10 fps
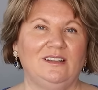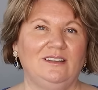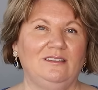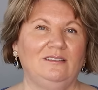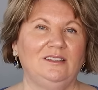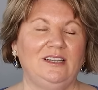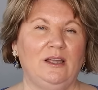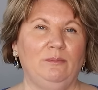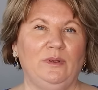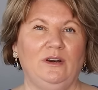a little
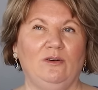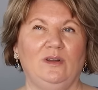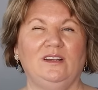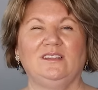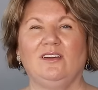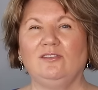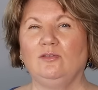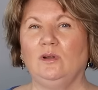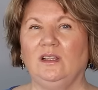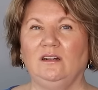tip, you know, and it's
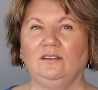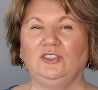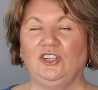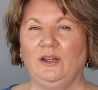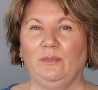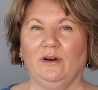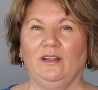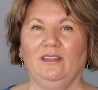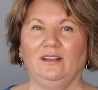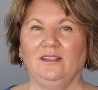also a little cheaper,
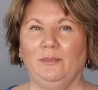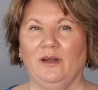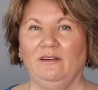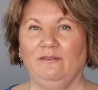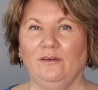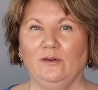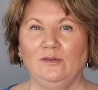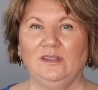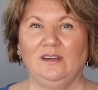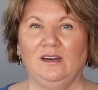I think, to buy
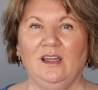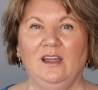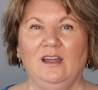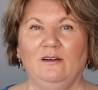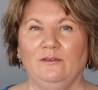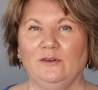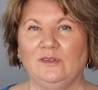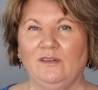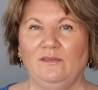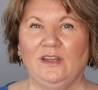frozen
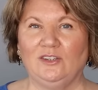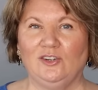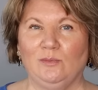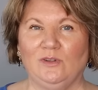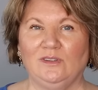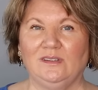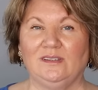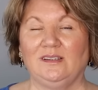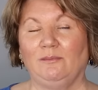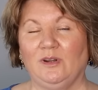fruits and vegetables
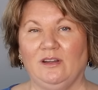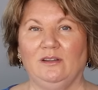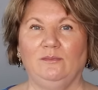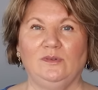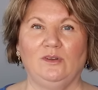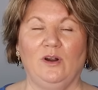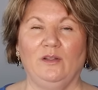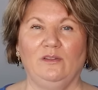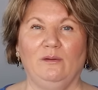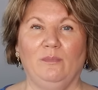sometimes
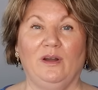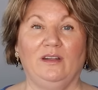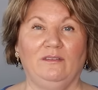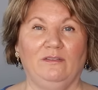rather than buying